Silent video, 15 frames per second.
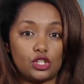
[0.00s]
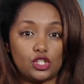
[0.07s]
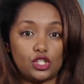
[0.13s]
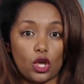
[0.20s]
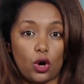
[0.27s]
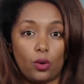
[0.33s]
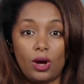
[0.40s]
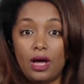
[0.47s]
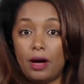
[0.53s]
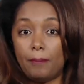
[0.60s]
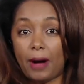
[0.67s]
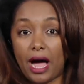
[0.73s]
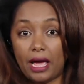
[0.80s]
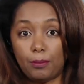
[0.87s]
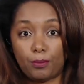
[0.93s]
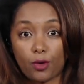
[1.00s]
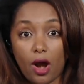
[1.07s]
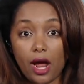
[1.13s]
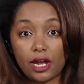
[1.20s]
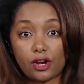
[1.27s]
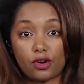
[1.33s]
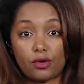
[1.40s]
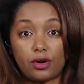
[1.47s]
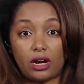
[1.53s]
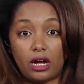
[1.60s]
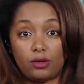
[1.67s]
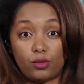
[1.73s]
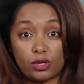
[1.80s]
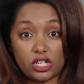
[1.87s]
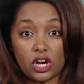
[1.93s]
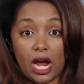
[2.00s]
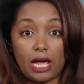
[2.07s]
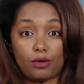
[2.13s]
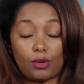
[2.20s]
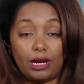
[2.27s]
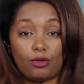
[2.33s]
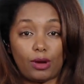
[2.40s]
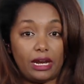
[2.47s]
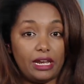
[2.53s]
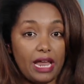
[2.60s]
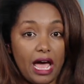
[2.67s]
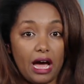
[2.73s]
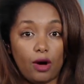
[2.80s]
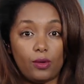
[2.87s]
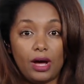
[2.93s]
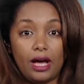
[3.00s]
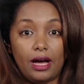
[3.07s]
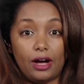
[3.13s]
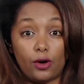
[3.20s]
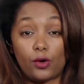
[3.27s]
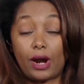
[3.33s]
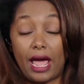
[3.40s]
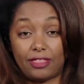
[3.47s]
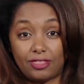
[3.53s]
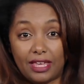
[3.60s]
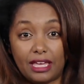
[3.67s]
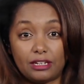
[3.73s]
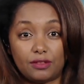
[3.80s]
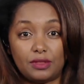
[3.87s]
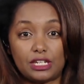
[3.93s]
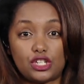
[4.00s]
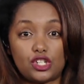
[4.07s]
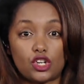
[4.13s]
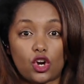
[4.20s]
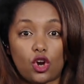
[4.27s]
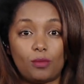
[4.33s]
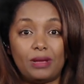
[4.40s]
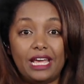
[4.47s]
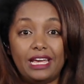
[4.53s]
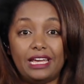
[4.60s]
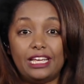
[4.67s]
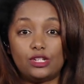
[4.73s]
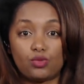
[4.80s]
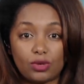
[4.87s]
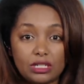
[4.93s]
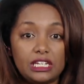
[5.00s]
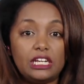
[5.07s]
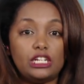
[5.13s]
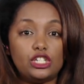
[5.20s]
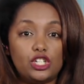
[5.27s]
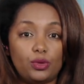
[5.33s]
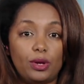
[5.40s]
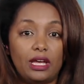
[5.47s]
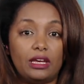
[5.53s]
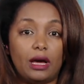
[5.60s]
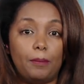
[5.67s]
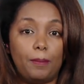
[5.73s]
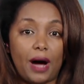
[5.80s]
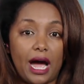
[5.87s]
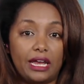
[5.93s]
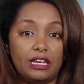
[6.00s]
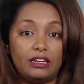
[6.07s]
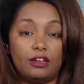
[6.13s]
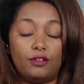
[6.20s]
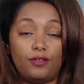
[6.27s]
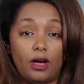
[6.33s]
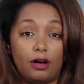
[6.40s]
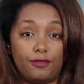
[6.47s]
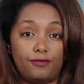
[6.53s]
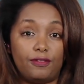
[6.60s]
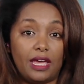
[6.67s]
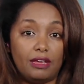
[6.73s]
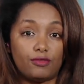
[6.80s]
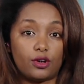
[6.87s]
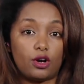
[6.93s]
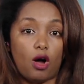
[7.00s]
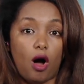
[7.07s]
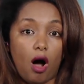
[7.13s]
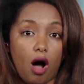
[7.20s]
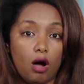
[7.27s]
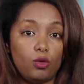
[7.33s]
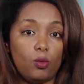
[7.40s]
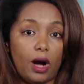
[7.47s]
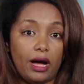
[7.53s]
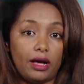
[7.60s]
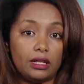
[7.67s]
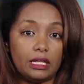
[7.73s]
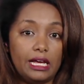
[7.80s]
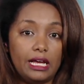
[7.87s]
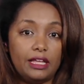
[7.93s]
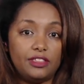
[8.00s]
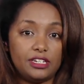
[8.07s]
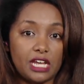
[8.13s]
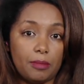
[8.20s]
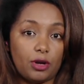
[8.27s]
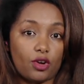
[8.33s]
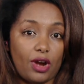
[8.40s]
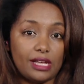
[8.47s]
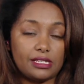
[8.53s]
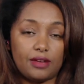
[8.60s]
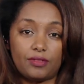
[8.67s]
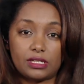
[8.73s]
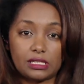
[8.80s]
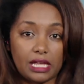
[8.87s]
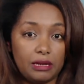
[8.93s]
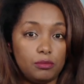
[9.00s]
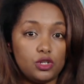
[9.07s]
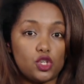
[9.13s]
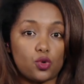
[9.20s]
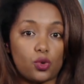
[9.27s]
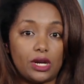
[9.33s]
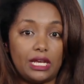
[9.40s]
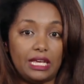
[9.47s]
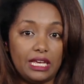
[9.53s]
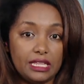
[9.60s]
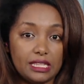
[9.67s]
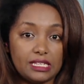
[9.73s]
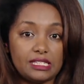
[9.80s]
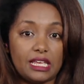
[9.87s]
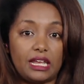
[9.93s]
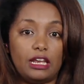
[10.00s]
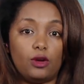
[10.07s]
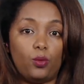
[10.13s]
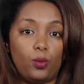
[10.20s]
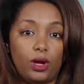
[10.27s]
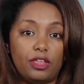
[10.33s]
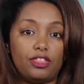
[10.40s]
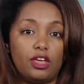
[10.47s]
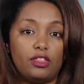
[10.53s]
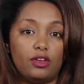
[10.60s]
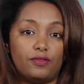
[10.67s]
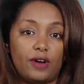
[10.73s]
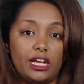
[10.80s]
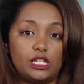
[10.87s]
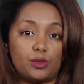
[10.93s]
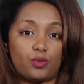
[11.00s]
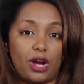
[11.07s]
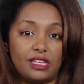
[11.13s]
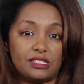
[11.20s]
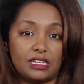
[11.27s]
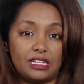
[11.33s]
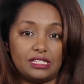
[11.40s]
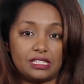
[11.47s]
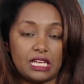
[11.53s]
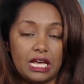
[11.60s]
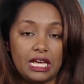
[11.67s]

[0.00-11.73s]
So by Breyer retiring right now or at the end of this term, he's really doing Biden a favor, all while the Democrats have a slight majority in the Senate with the vice president's